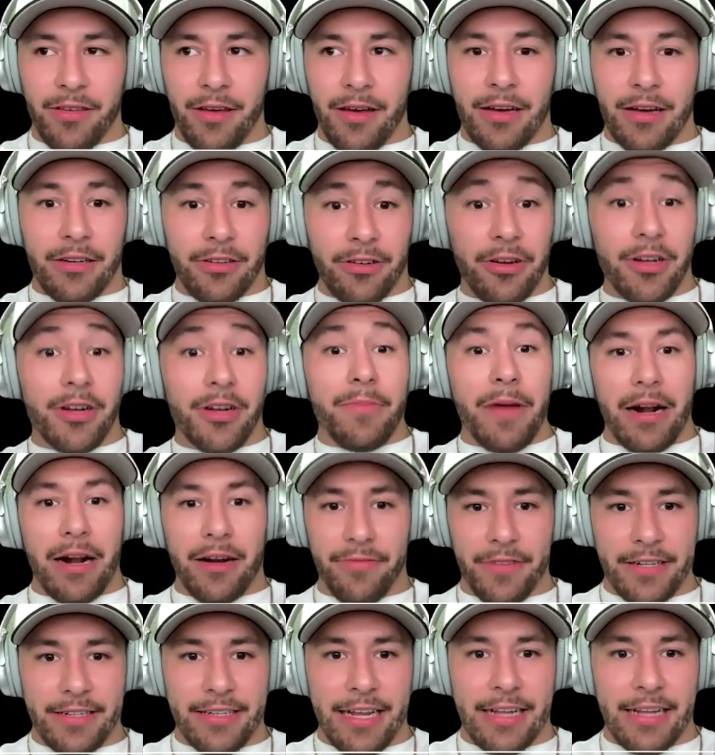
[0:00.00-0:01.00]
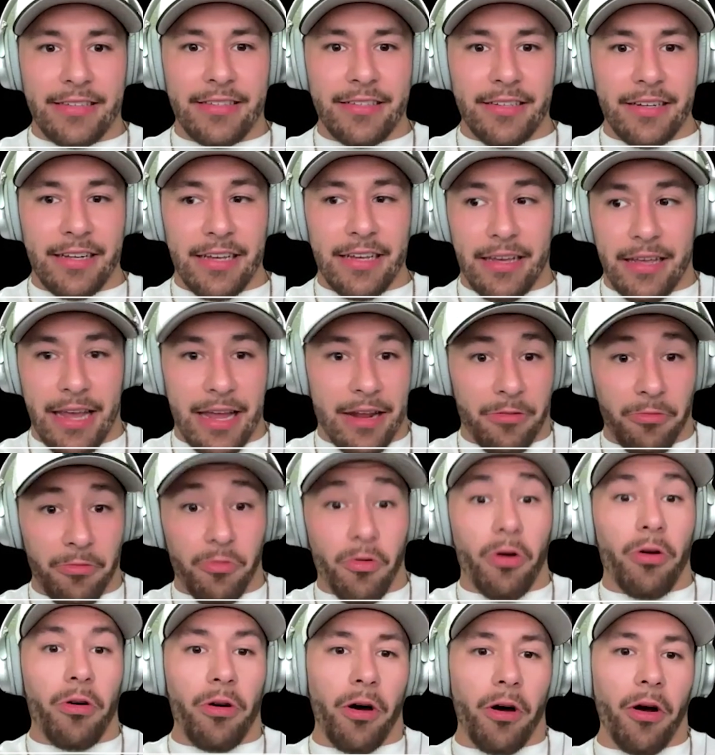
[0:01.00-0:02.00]
a good amount of intensity and
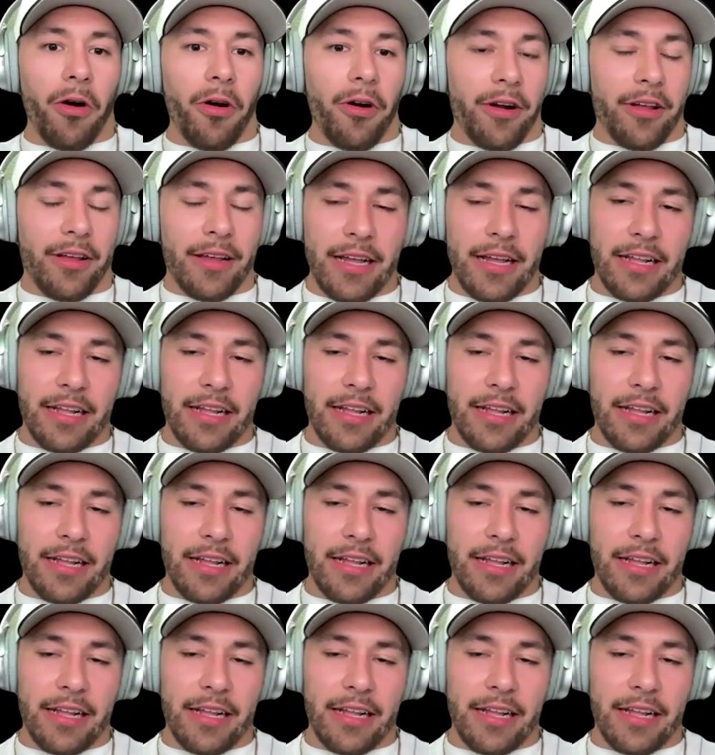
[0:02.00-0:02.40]
roll hard.